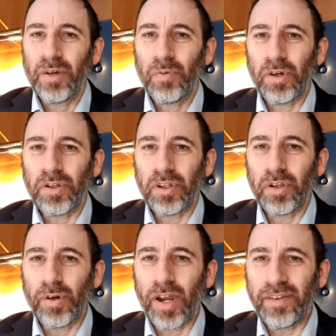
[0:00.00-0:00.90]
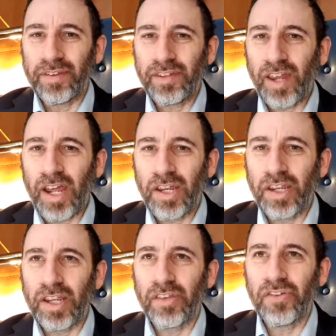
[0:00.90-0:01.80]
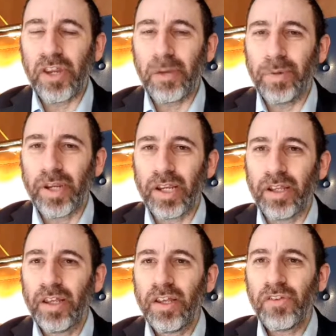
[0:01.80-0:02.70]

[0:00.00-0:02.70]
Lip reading: Your understanding is deepening.